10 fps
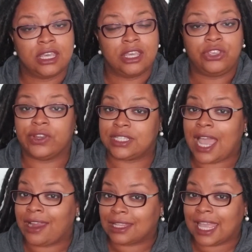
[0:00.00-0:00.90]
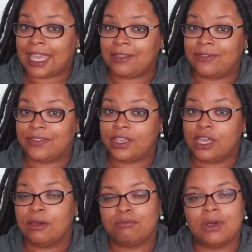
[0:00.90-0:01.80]
your entire life?
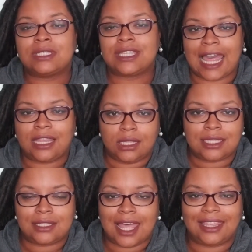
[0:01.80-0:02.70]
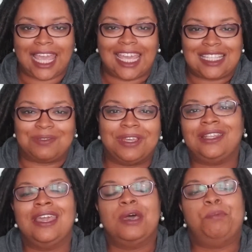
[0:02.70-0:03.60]
Most likely it's that last
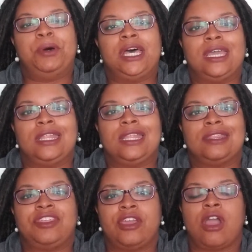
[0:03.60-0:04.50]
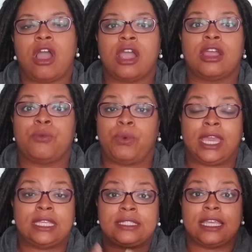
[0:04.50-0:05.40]
one, but there are
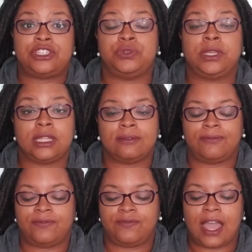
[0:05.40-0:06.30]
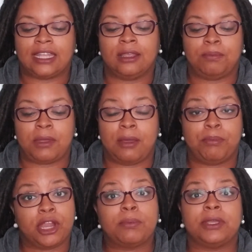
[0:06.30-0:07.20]
ways that you can find a
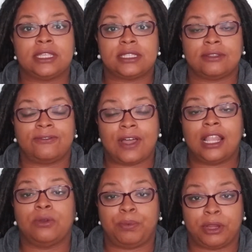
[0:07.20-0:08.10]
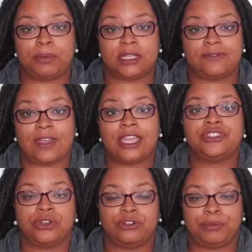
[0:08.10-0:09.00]
purpose and follow purpose, find
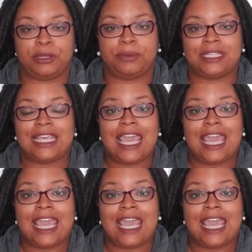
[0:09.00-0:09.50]
your own purpose,